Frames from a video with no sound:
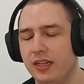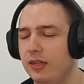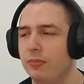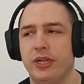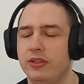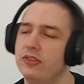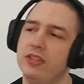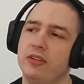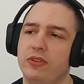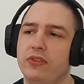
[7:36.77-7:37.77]
But I can't think
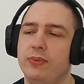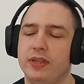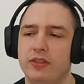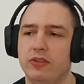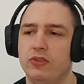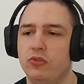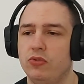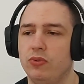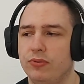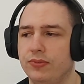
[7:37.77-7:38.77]
of this being done
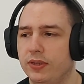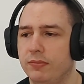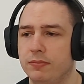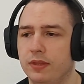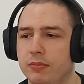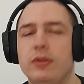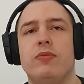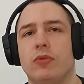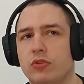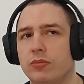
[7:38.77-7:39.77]
too often. Maybe it's
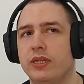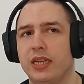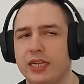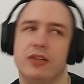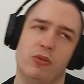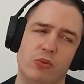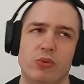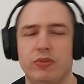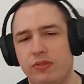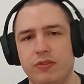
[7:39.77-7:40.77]
more common in like
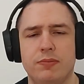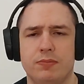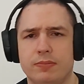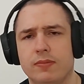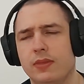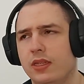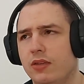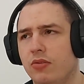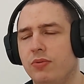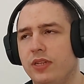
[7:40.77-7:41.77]
old
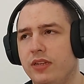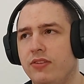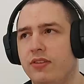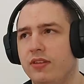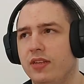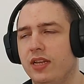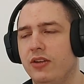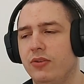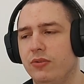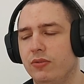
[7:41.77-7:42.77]
openings. I
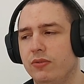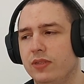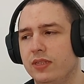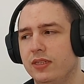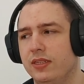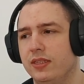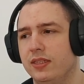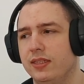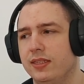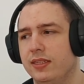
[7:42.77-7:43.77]
don't know.
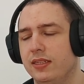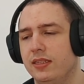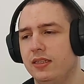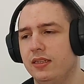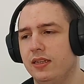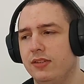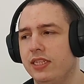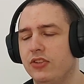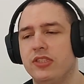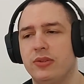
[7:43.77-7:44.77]
I think I
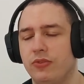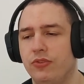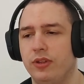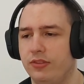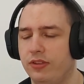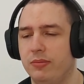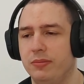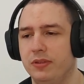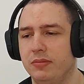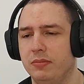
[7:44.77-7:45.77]
should have draw at some,
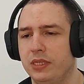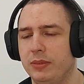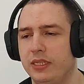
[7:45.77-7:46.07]
maybe.